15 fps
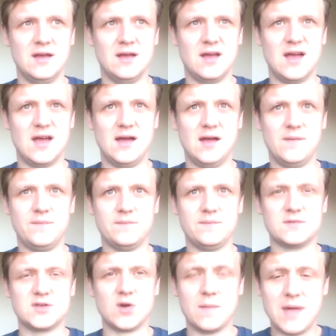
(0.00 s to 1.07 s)

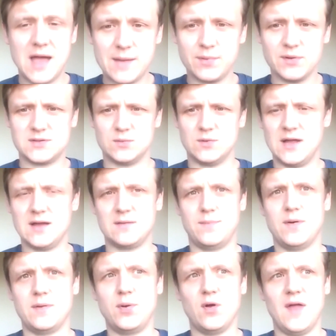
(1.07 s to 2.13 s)
So I'm able to
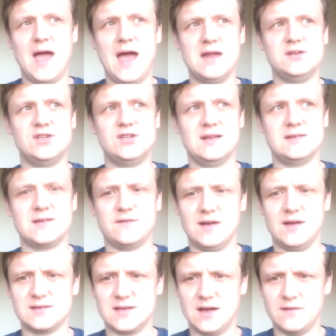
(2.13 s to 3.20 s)
put that energy into
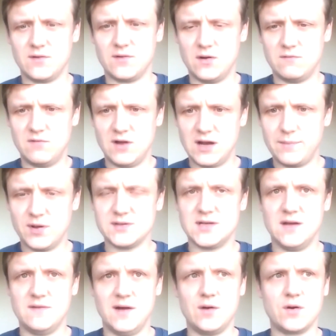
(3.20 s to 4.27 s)
things that have got really
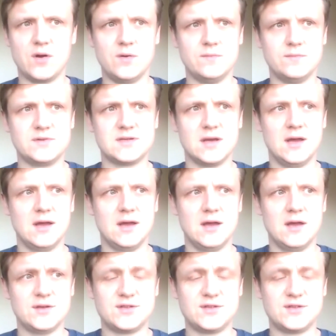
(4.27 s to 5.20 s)
positive outcomes. Mm-hmm. So